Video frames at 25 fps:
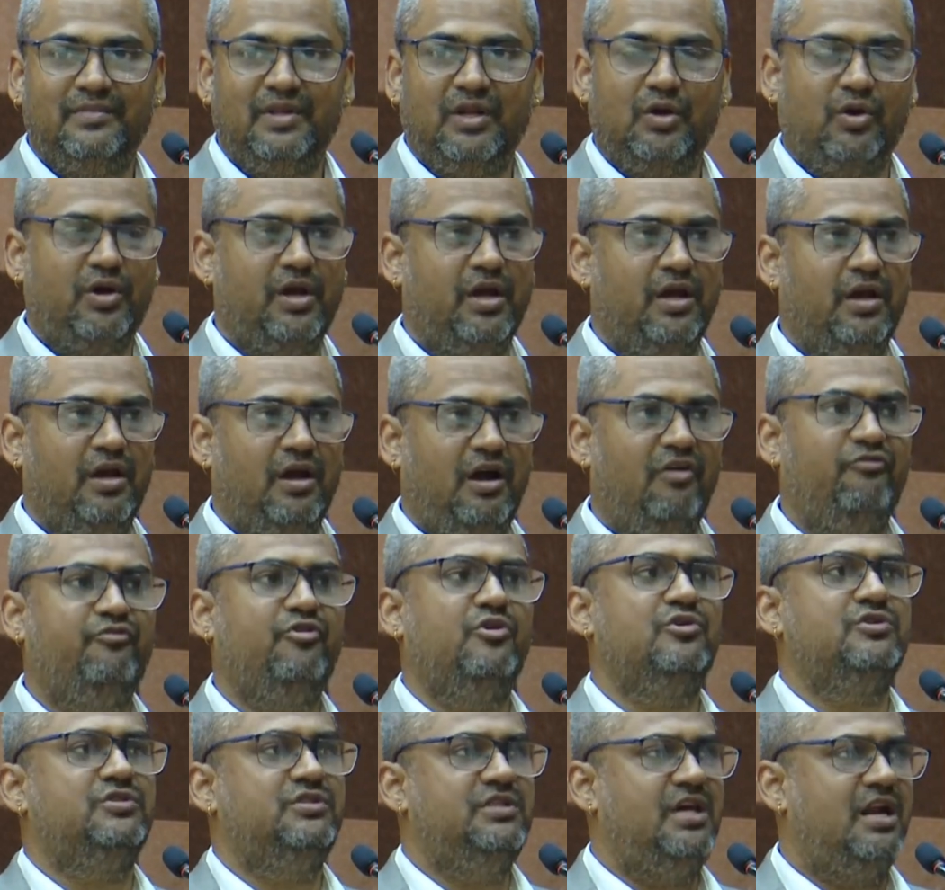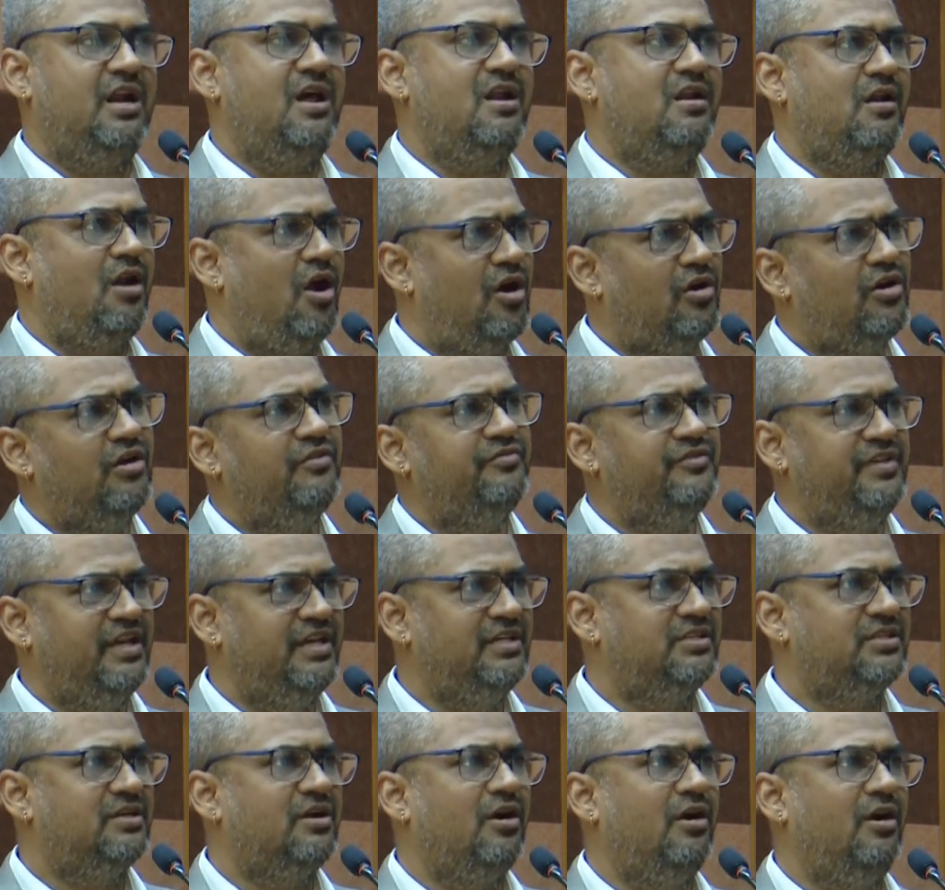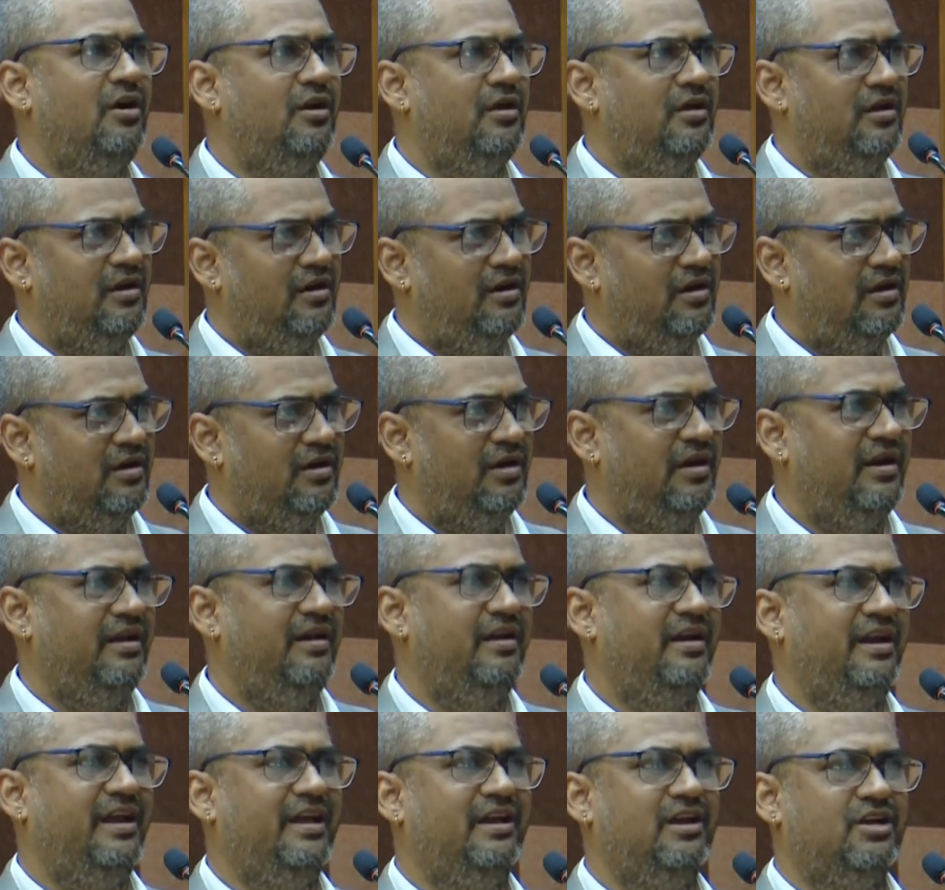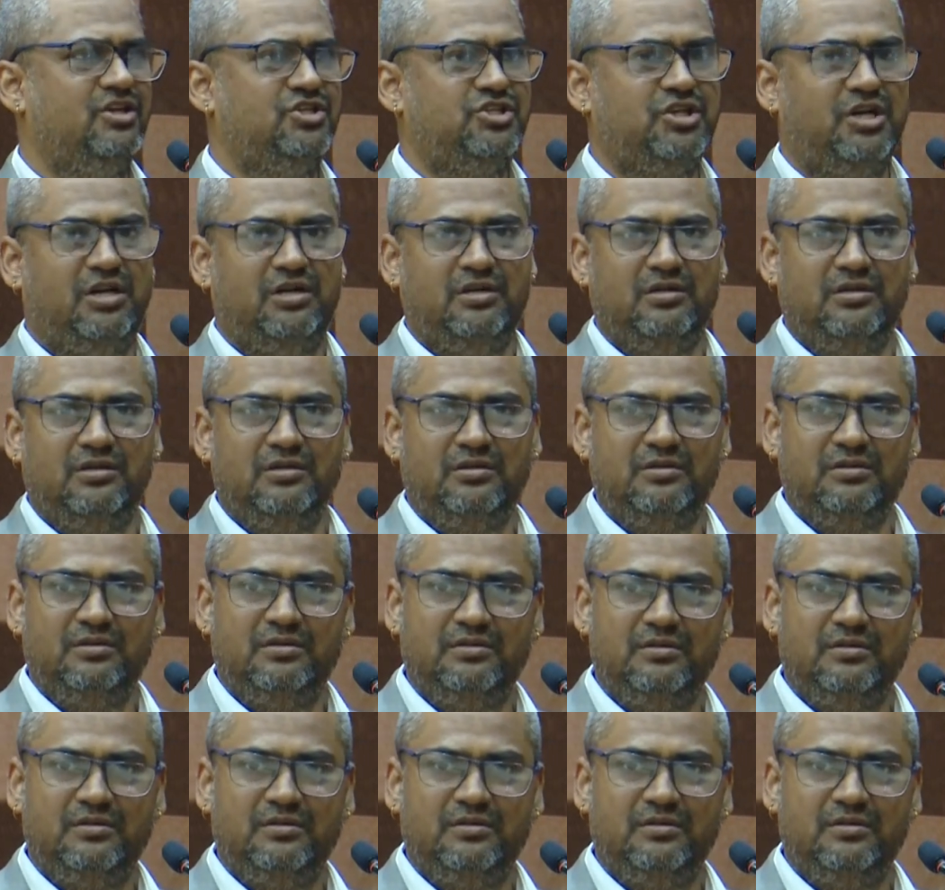Okay. Of course, there are a lot of things called regression,